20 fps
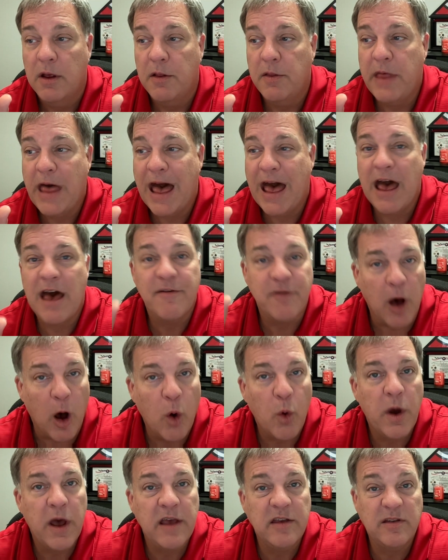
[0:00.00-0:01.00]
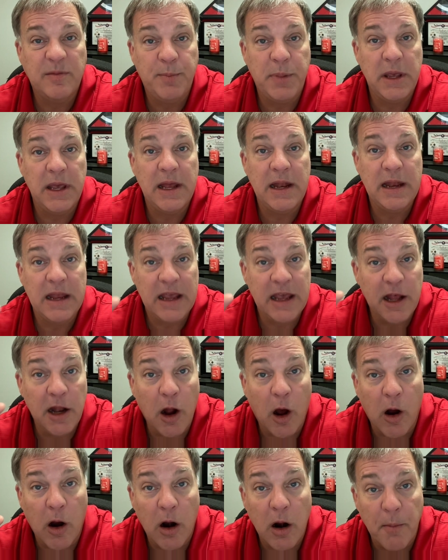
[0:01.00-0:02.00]
that have always been in
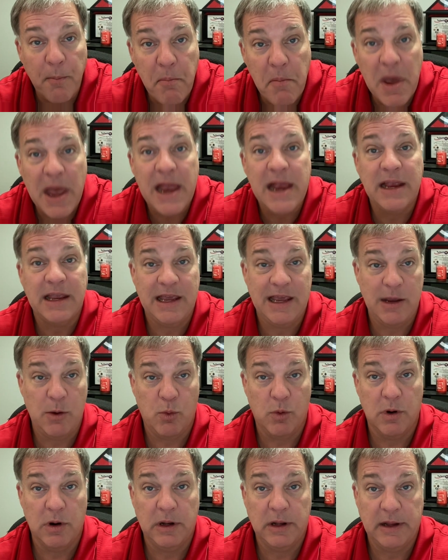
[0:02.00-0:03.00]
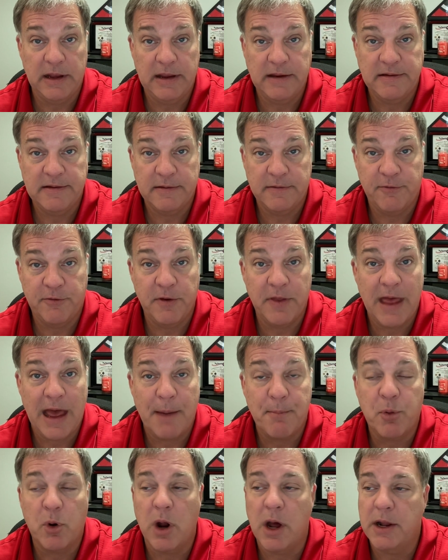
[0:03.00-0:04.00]
our main keyword list for
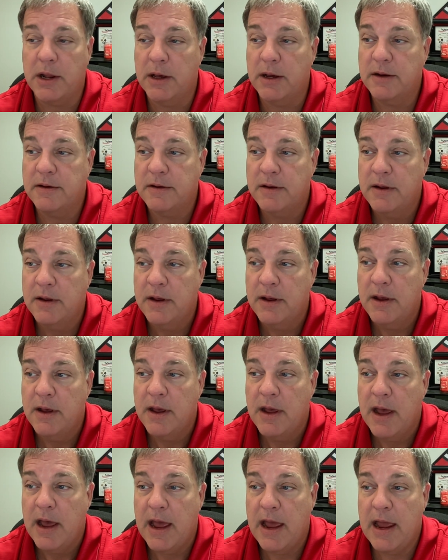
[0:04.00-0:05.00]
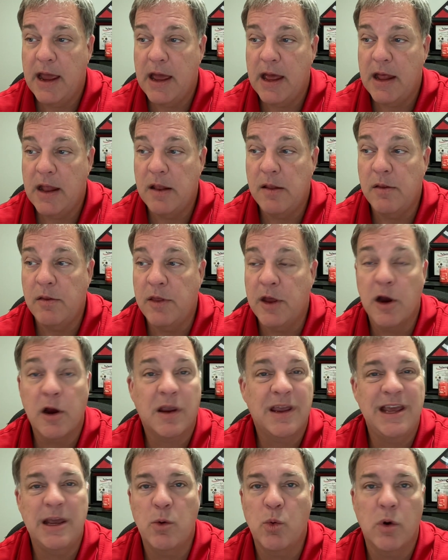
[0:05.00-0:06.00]
that product. And they're
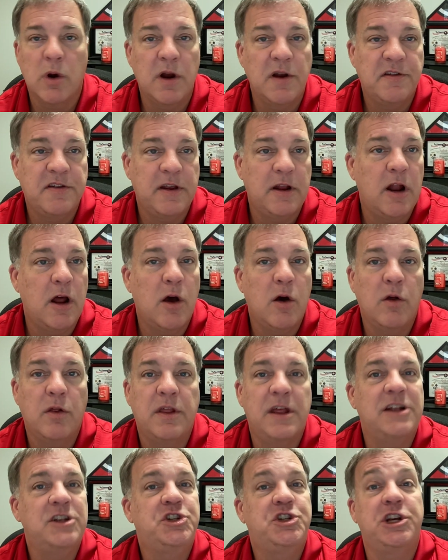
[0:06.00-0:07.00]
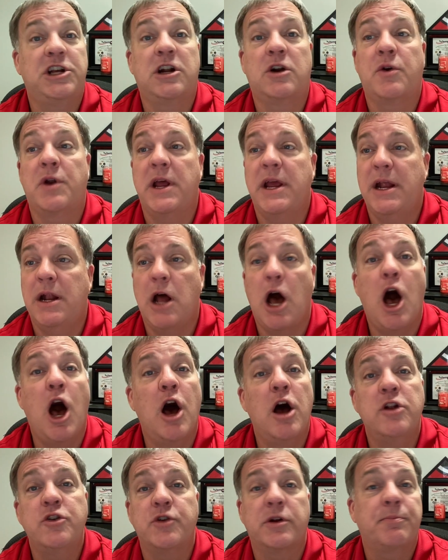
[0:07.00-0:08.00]
keywords, that generate
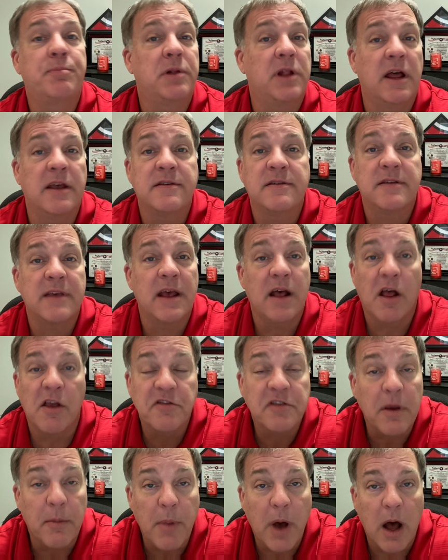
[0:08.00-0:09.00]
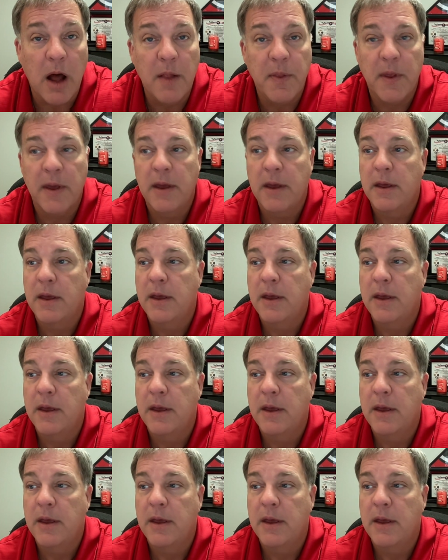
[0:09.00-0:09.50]
100 plus sales a month.